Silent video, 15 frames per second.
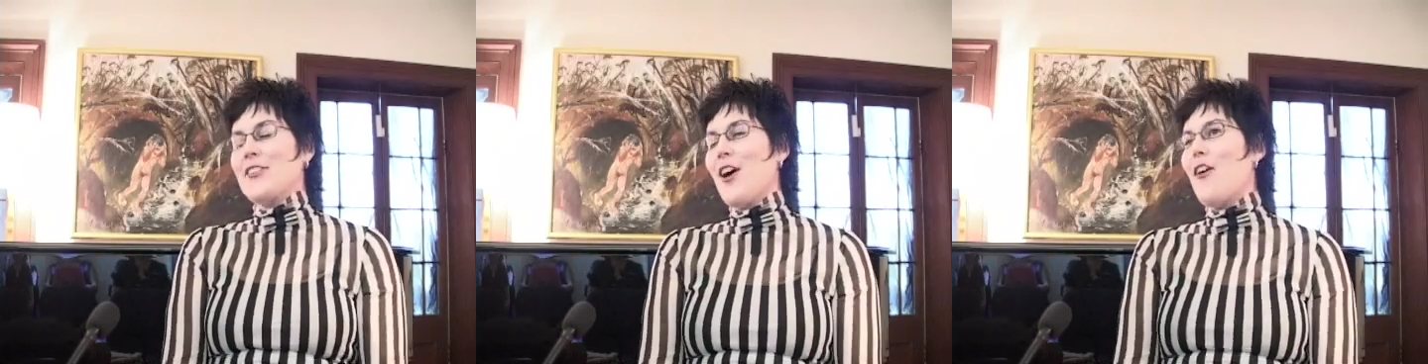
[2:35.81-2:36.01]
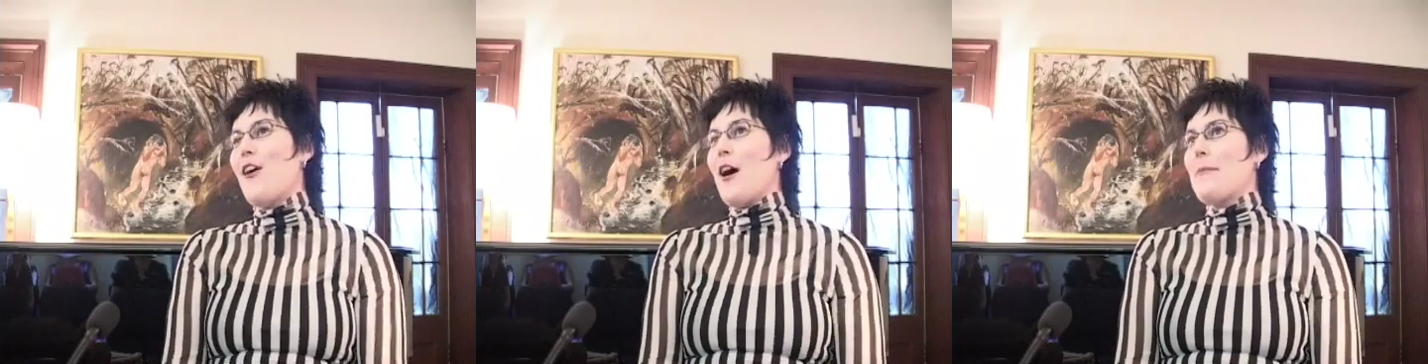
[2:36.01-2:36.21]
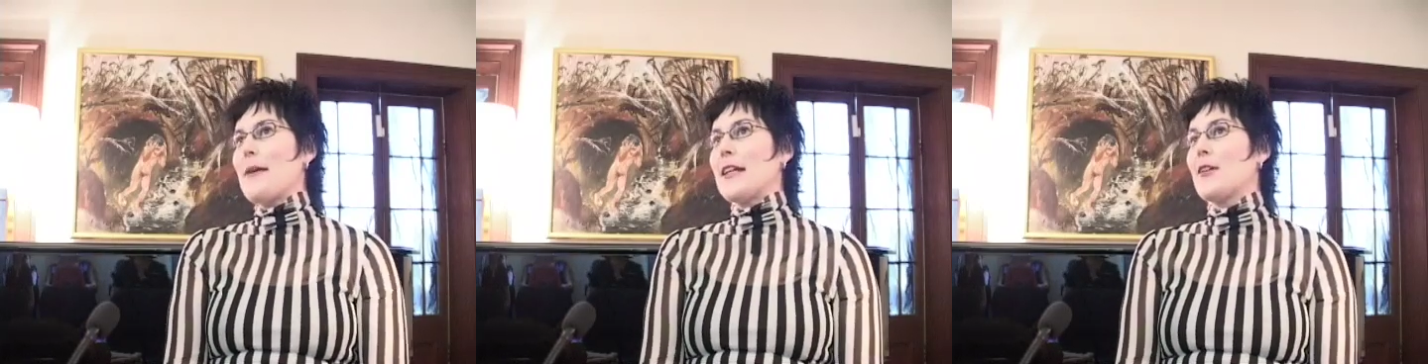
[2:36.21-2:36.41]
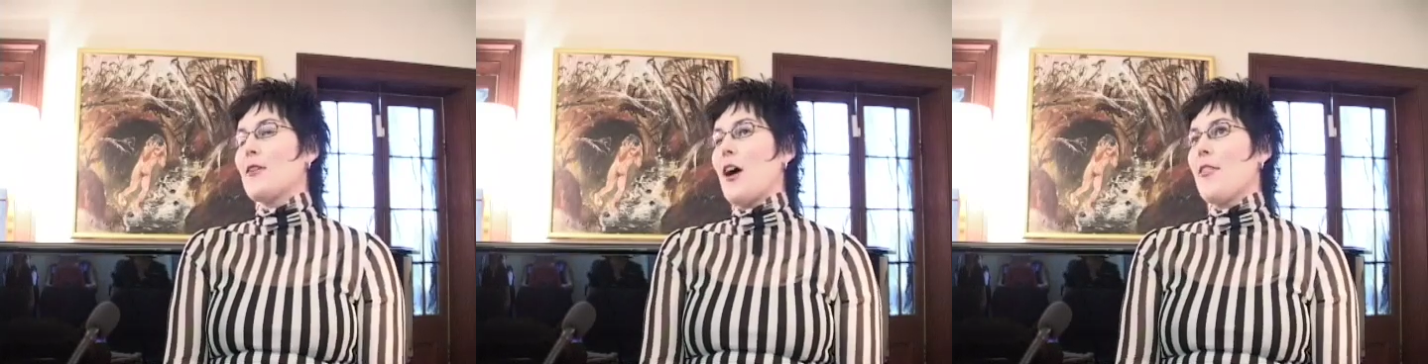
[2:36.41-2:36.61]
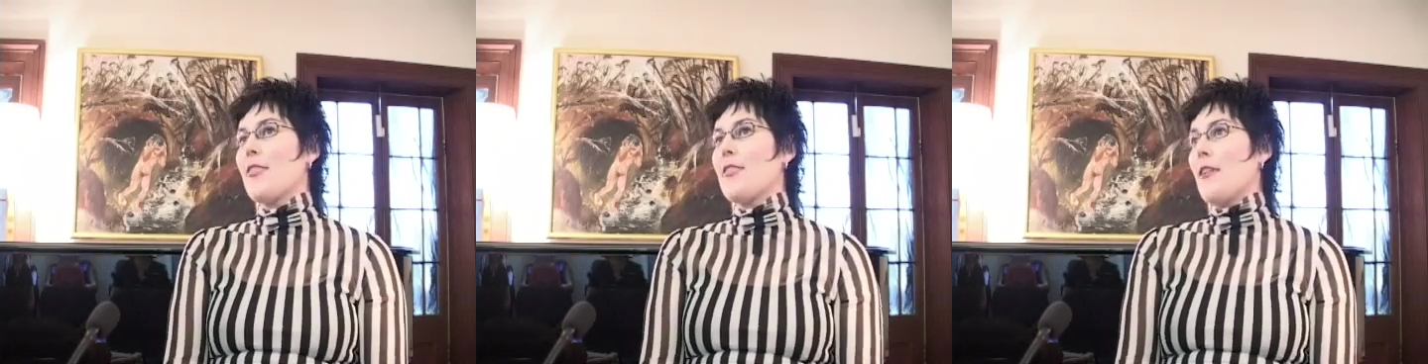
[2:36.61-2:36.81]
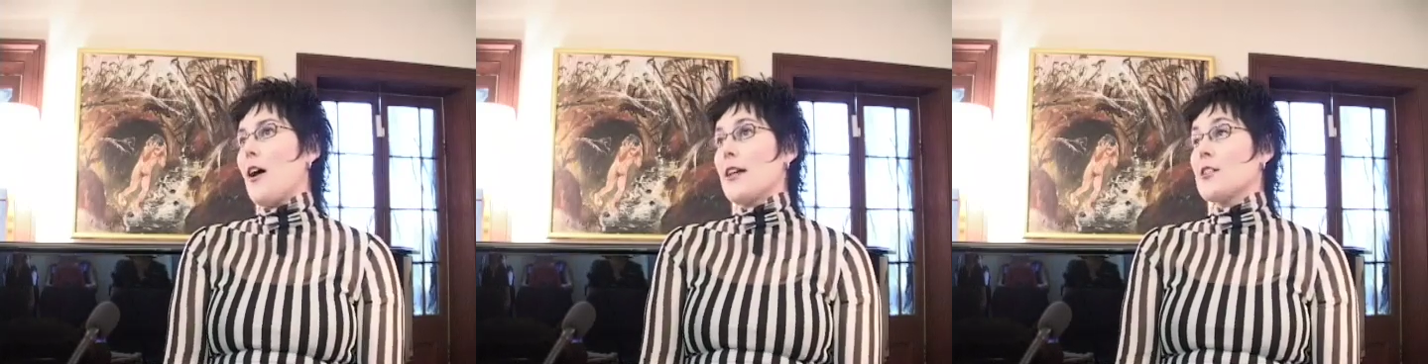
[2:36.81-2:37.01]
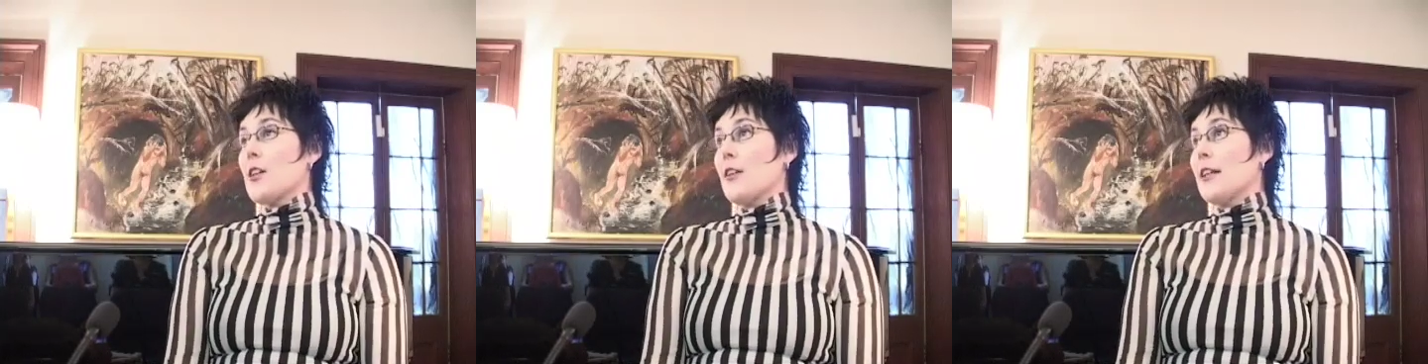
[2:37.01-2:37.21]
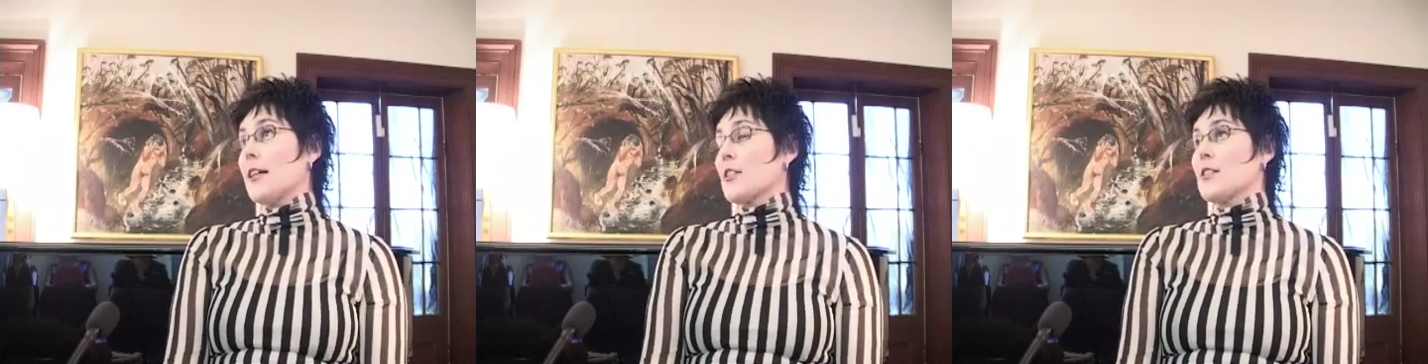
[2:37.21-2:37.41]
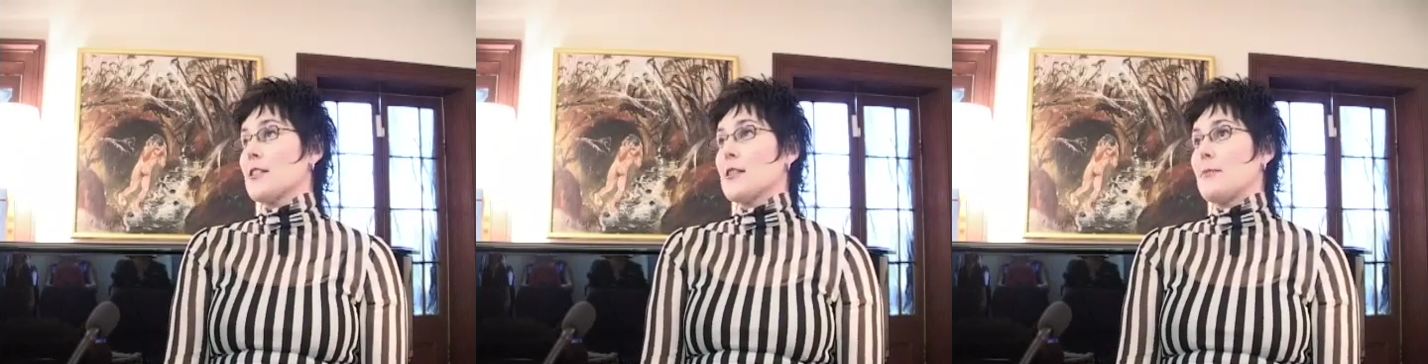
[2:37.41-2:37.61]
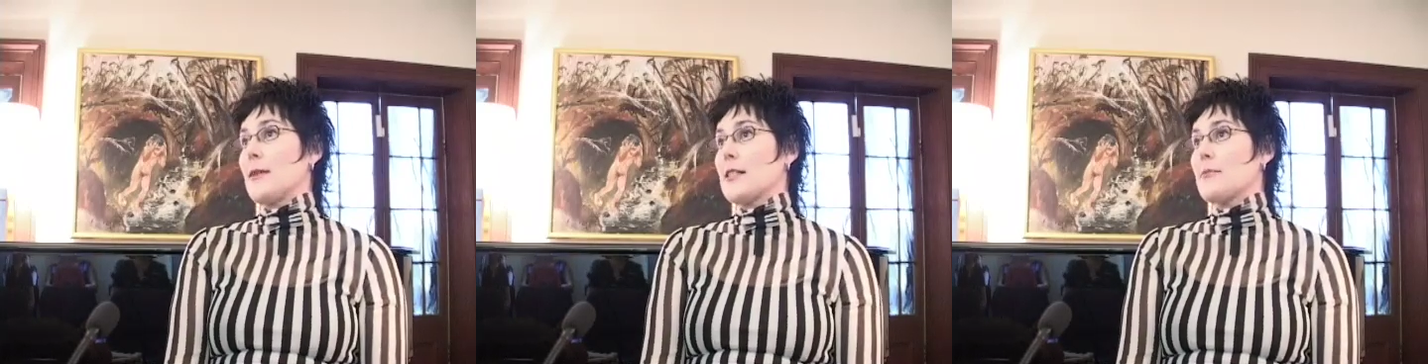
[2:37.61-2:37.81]
No, I mean, I don't
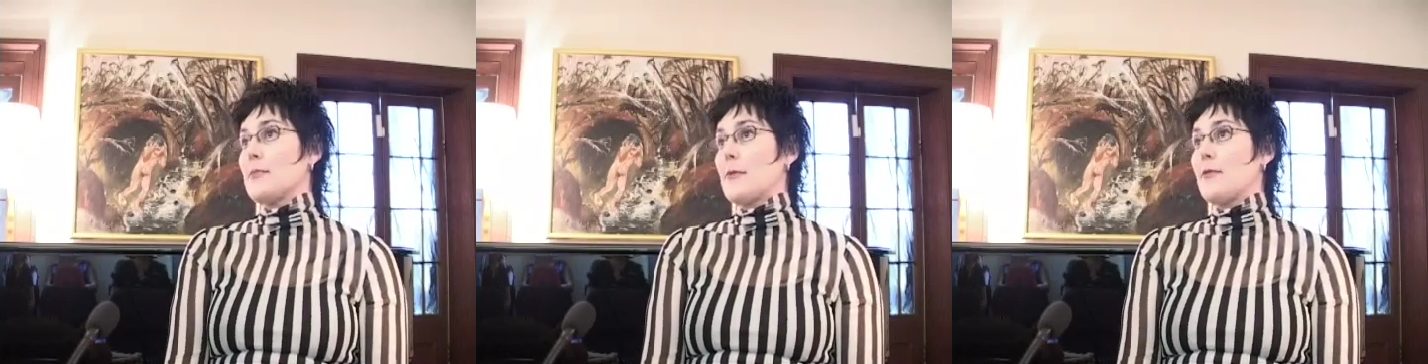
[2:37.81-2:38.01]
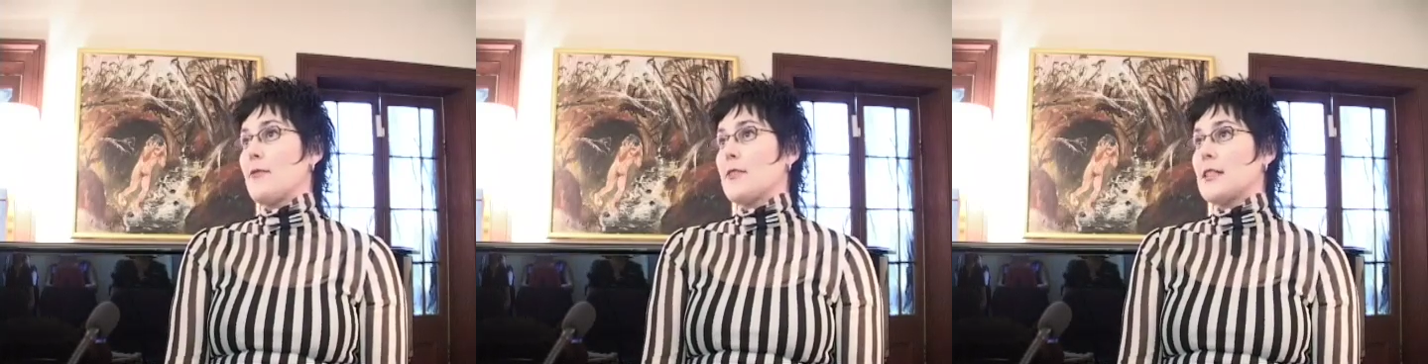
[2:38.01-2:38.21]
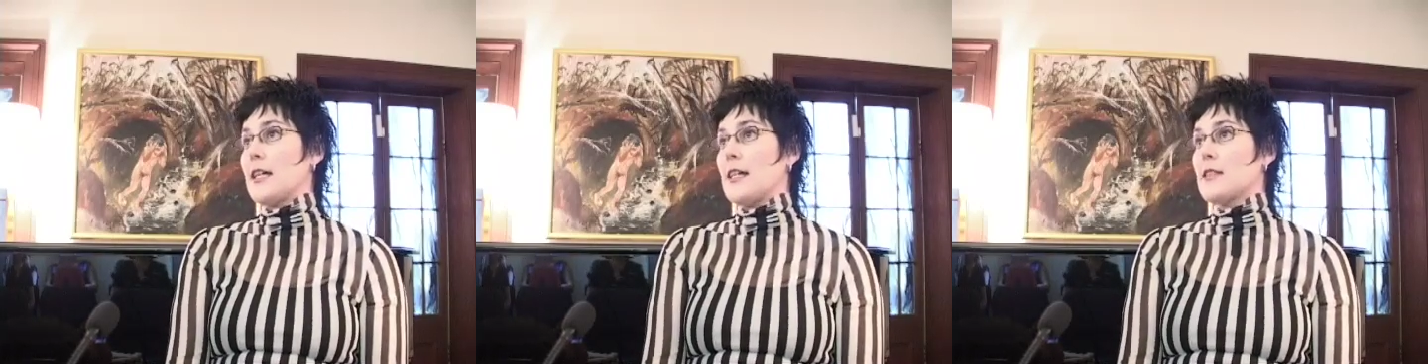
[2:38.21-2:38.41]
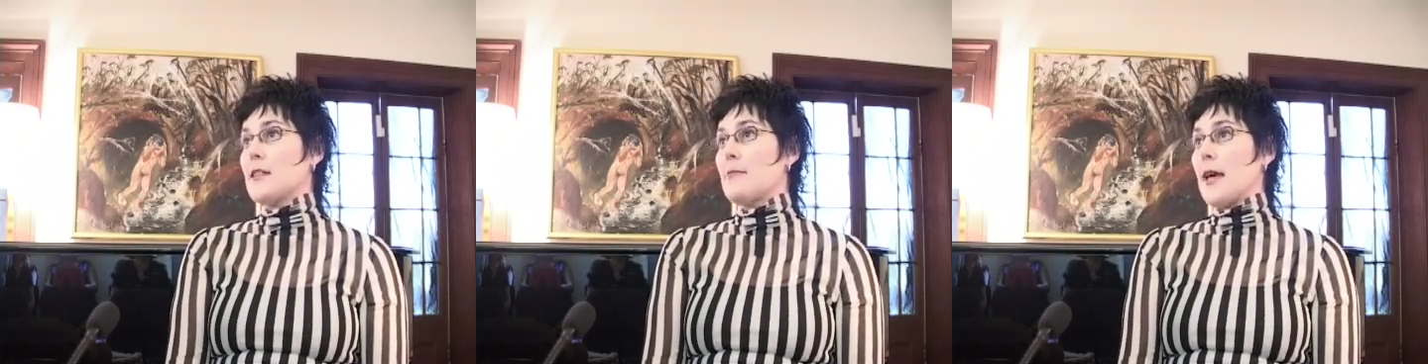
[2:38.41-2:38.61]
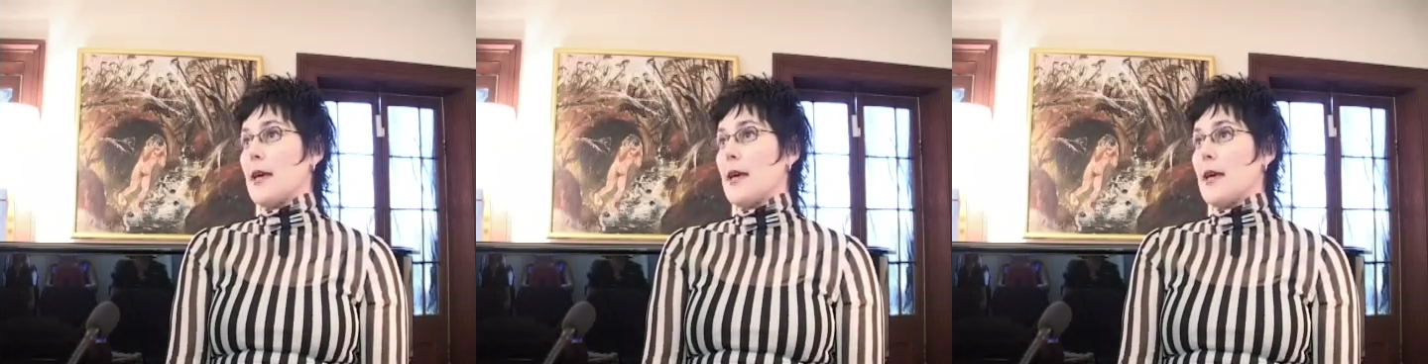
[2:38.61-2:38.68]
actually speak to people for days. I